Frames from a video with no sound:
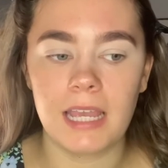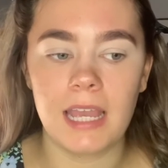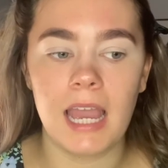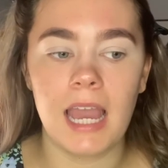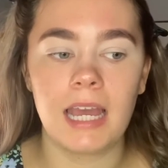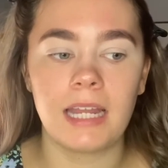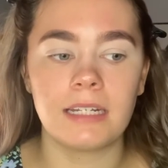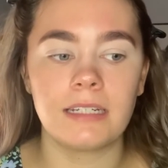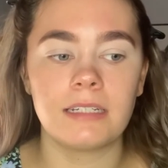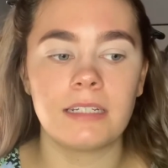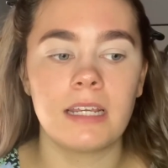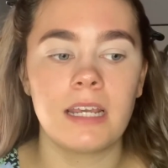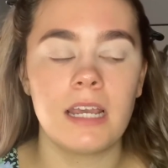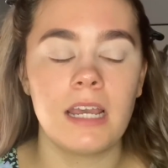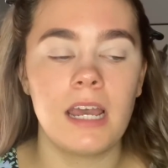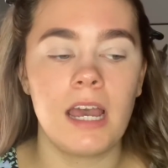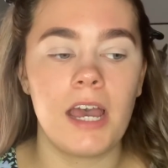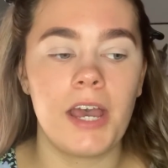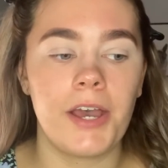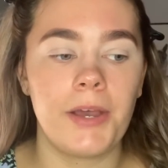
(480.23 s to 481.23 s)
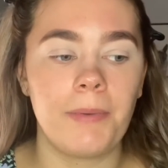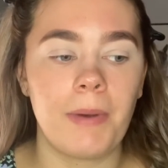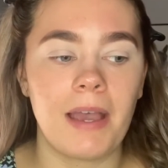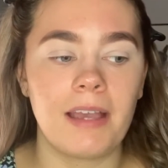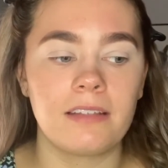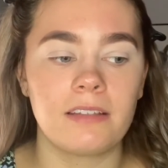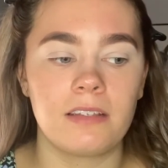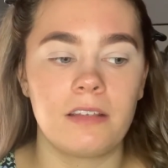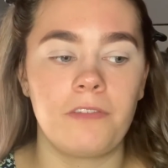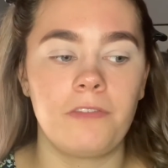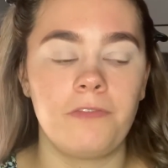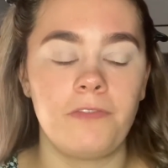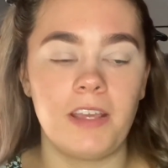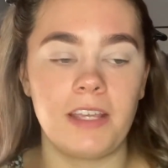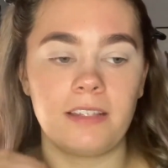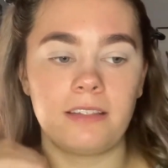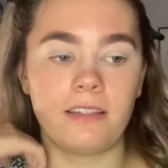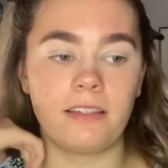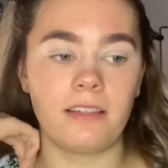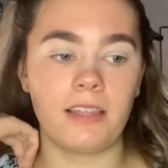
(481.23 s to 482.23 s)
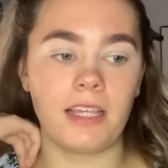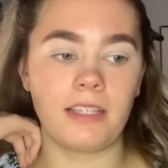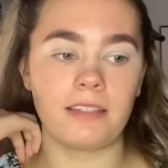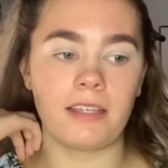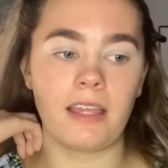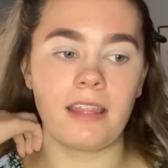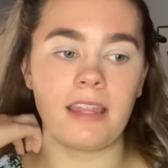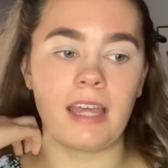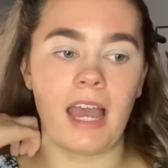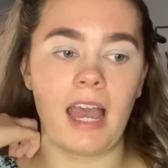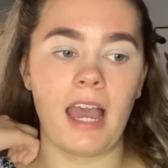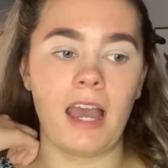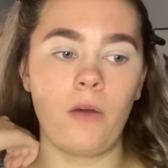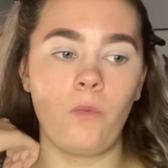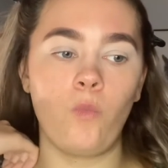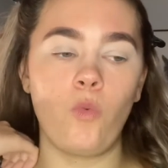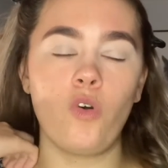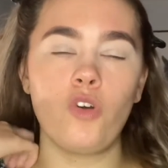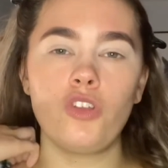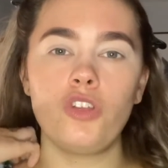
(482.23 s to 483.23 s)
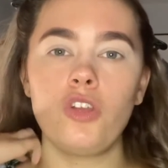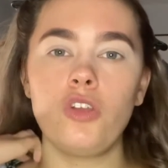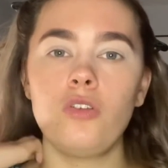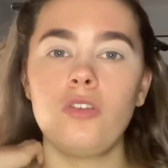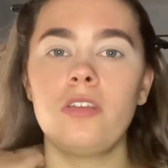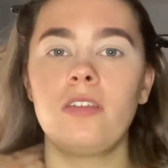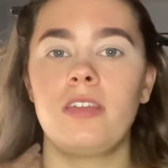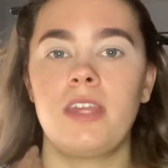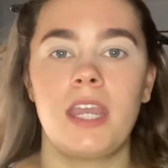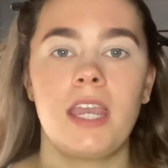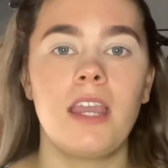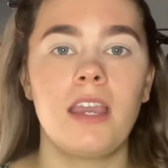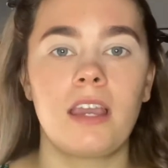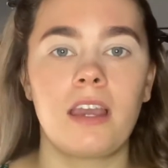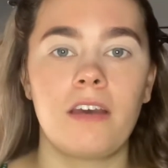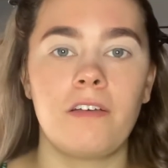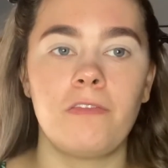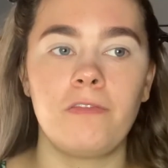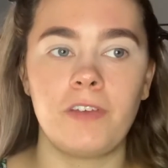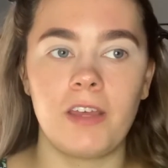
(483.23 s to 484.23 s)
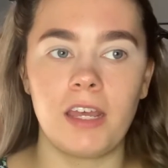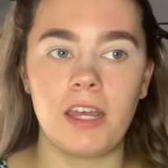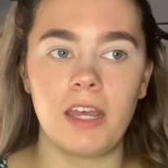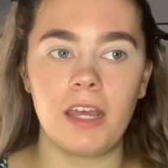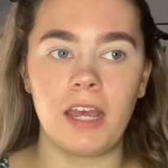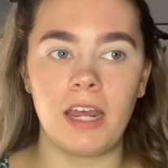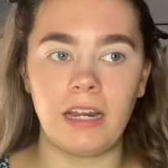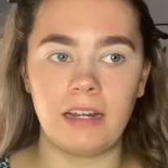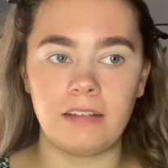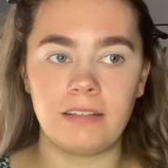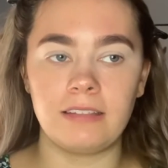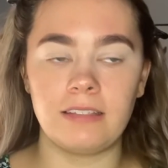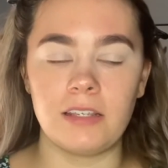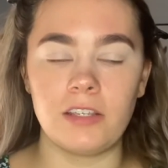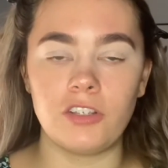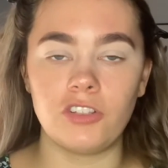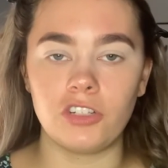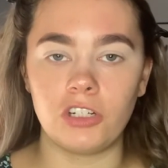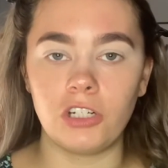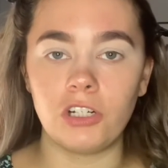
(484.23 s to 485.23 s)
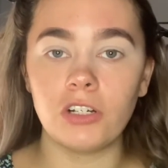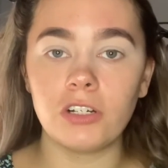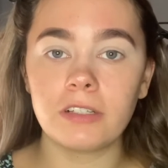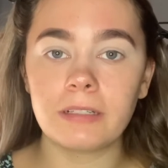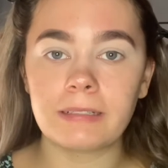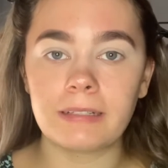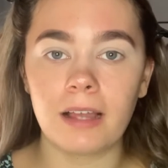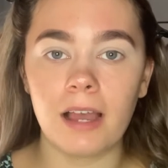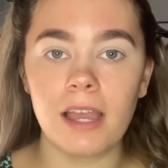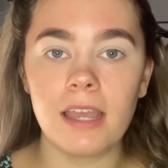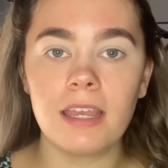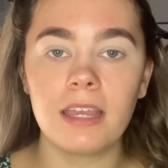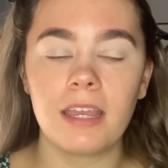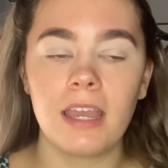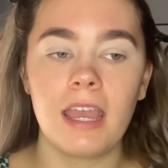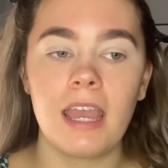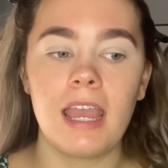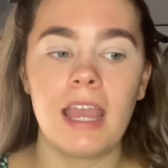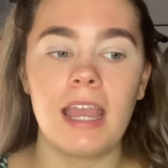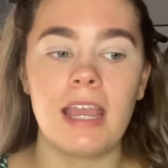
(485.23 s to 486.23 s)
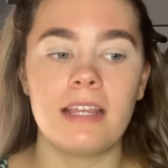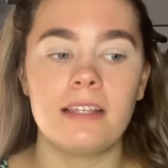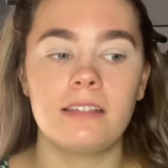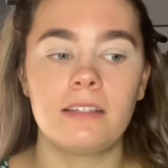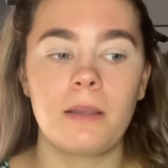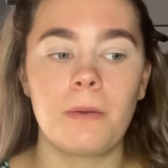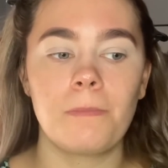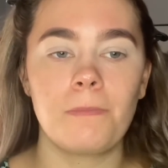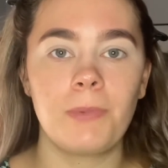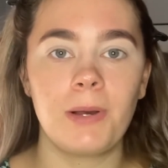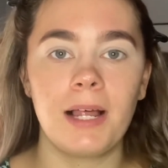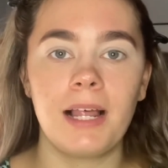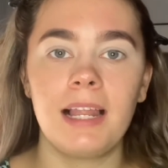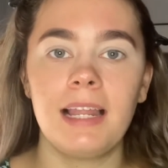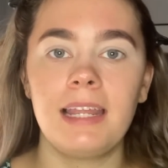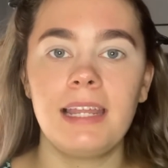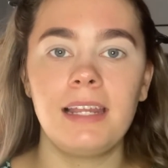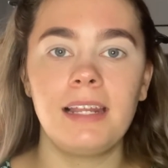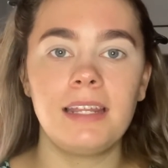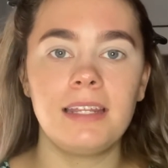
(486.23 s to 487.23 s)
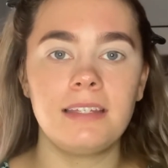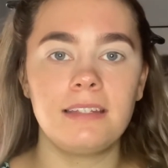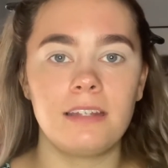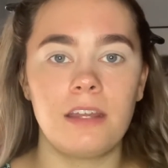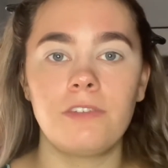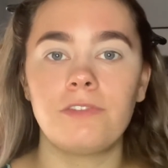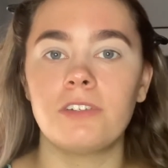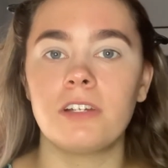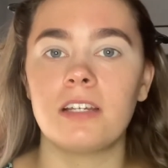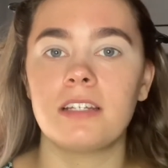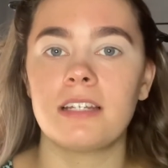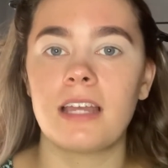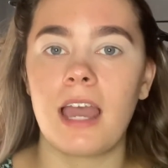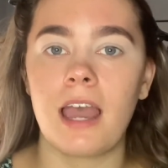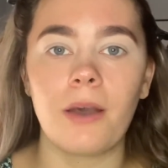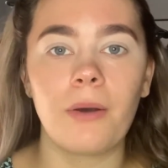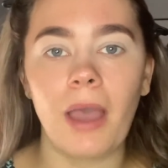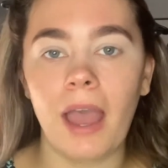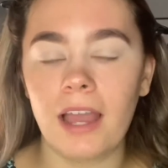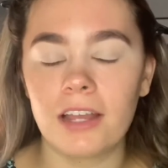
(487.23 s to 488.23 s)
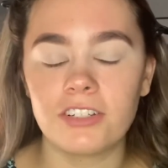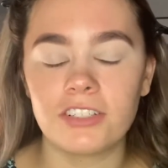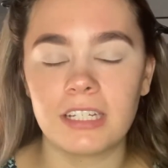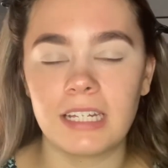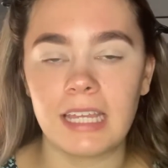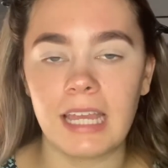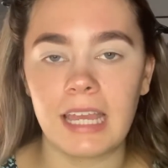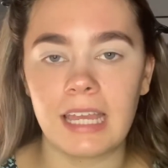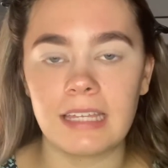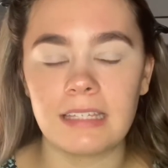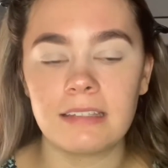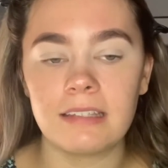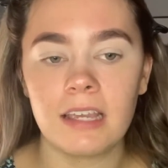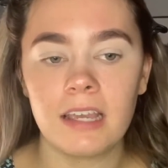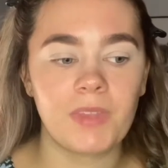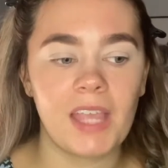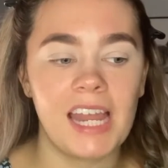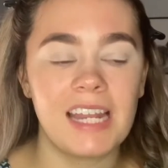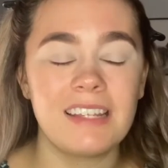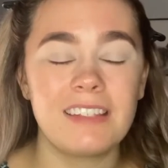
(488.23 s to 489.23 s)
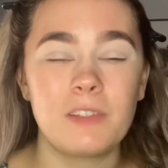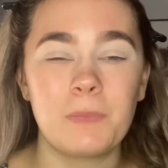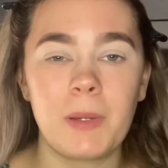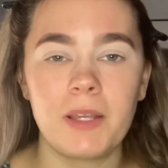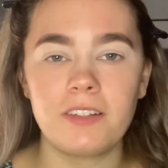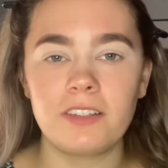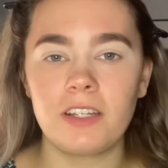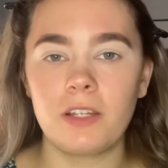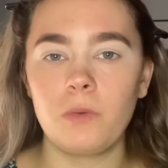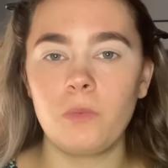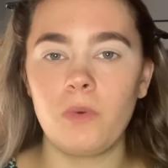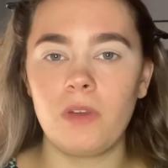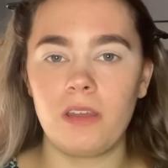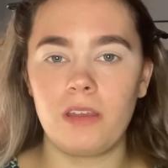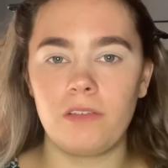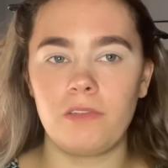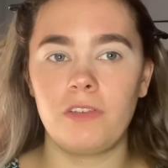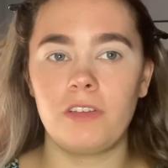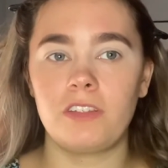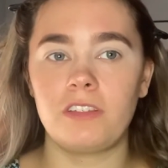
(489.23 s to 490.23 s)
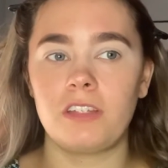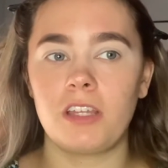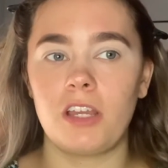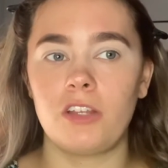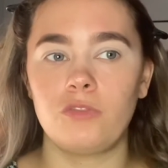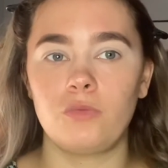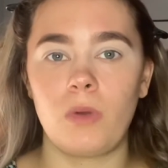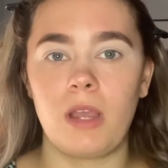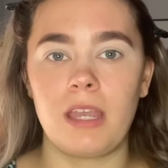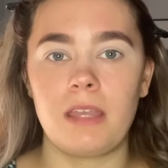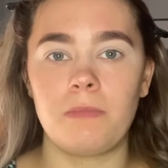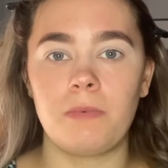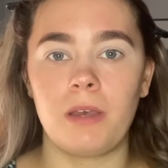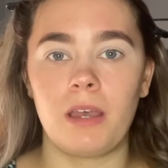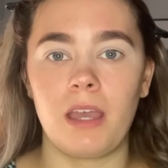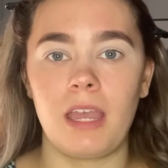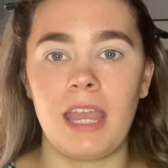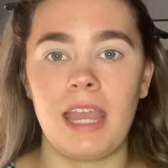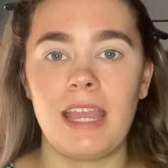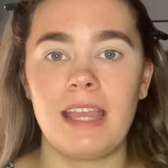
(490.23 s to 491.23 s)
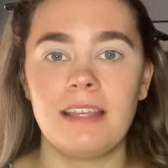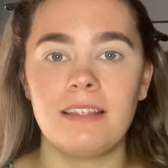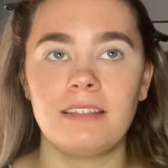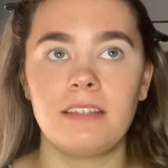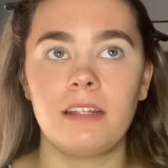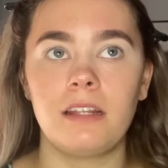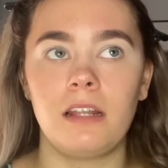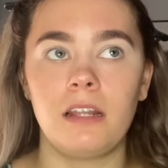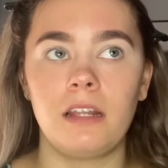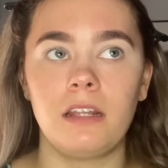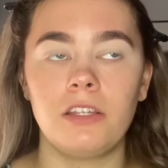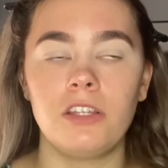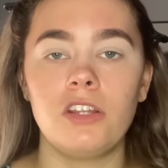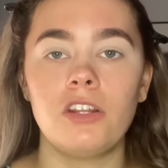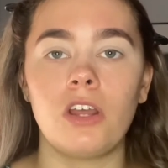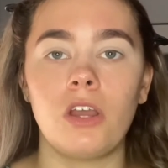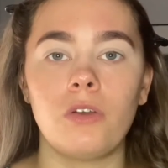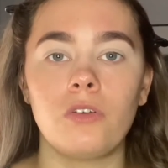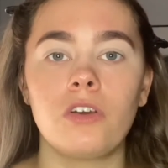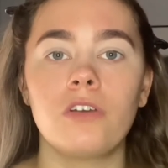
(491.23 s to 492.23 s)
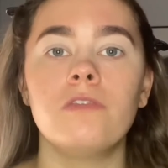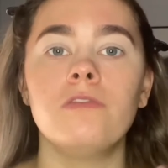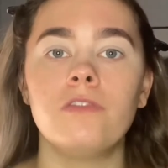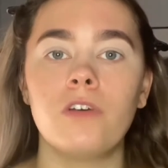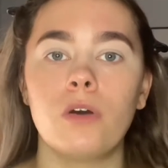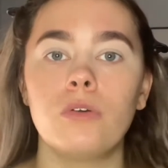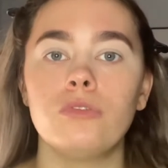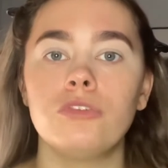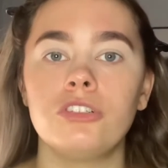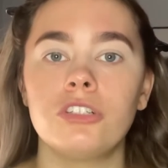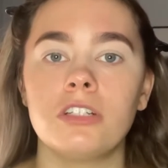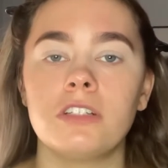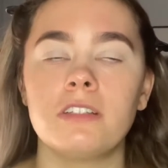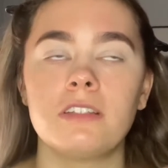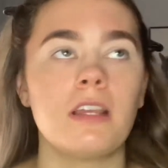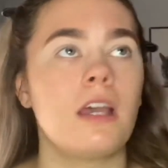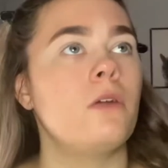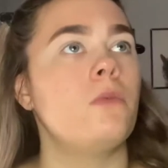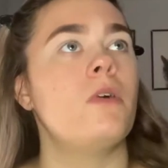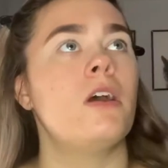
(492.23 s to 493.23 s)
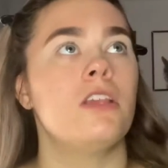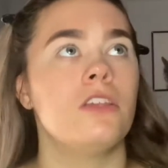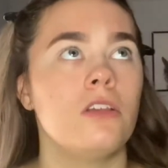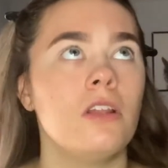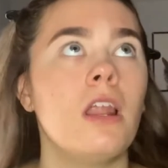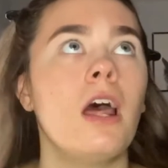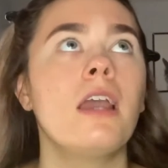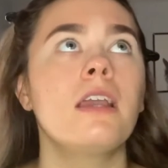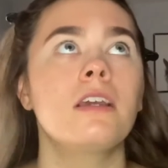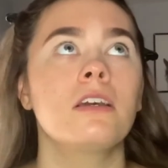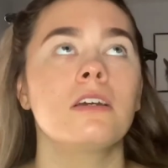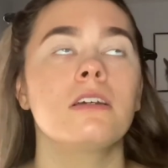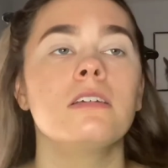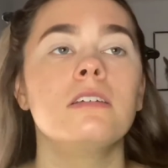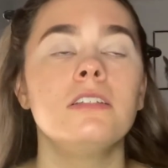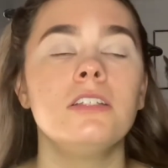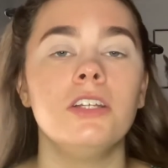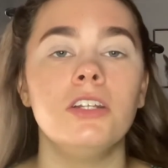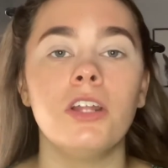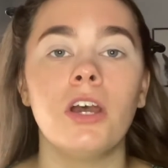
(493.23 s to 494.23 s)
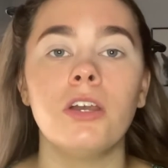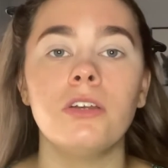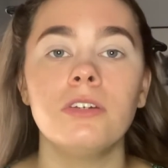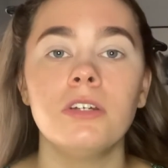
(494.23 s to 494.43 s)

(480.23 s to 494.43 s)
and has fits and things like that, what you think a fit and a seizure looks like is completely different to how it actually is. And especially with Serge Weber, it isn't, you know, convulsions like where you like, you know,